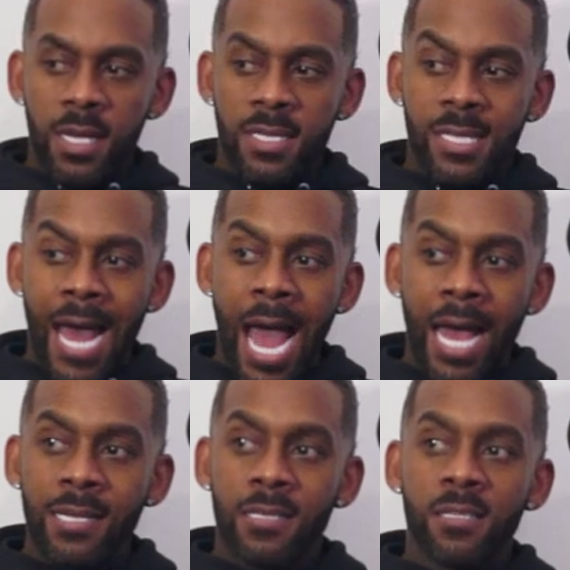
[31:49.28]
is
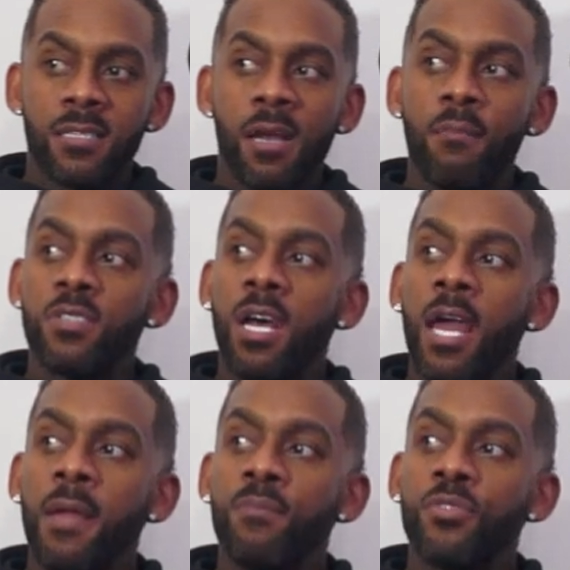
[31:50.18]
that
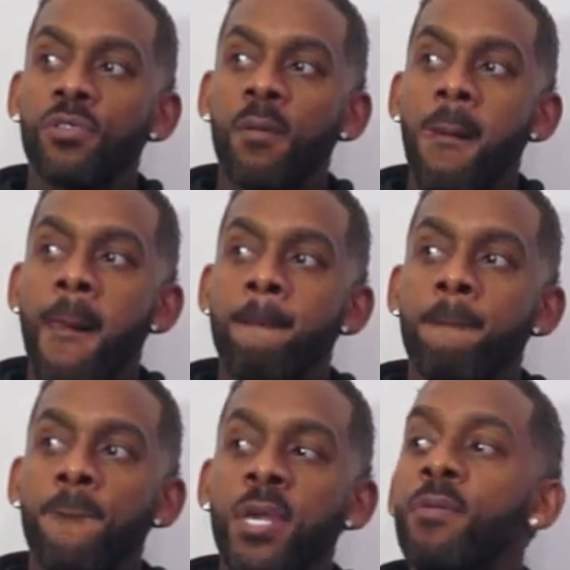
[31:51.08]
sometimes
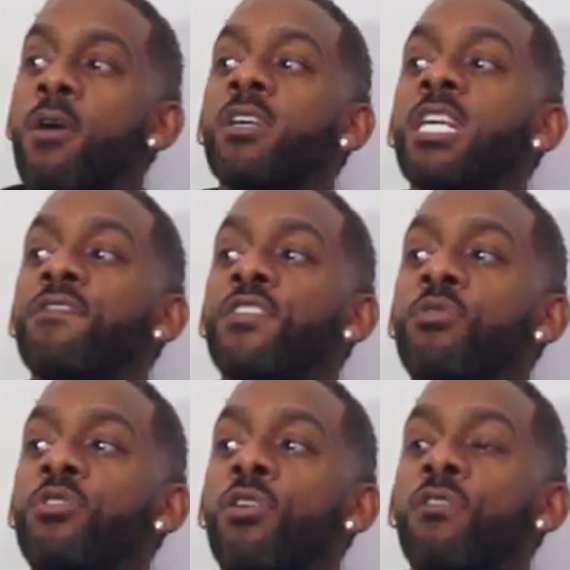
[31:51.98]
people don't give
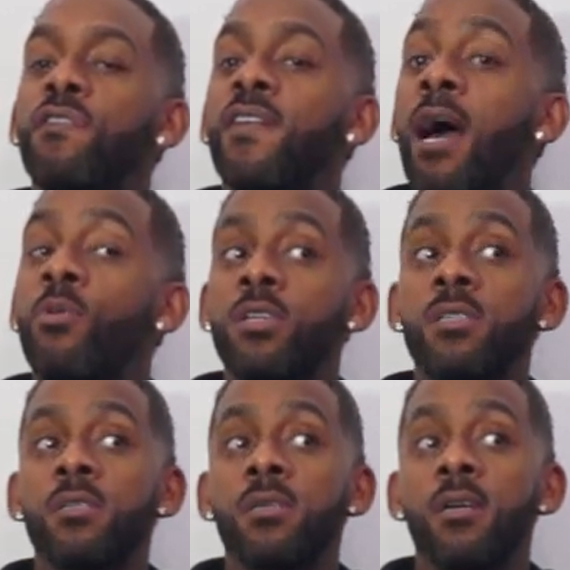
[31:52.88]
you your
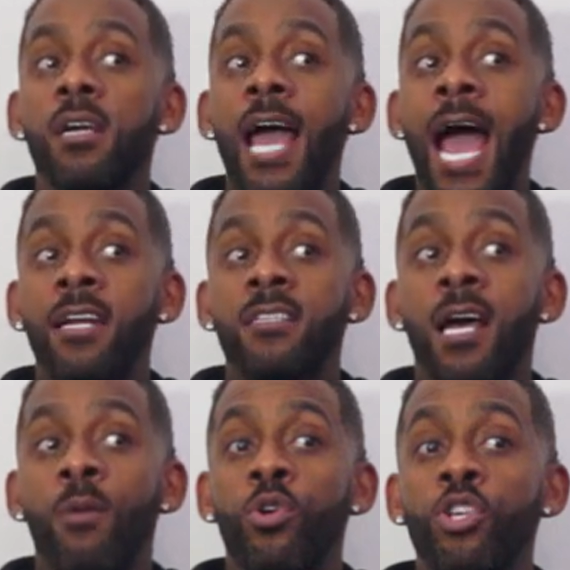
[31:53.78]
flowers at the
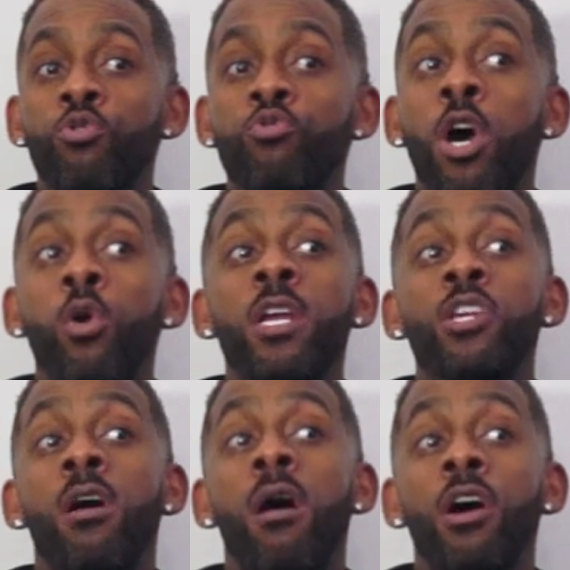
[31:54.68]
time when you know in
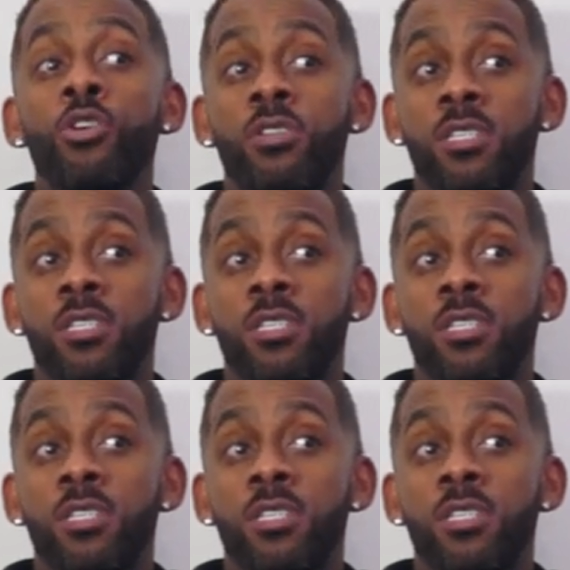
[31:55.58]
your heart you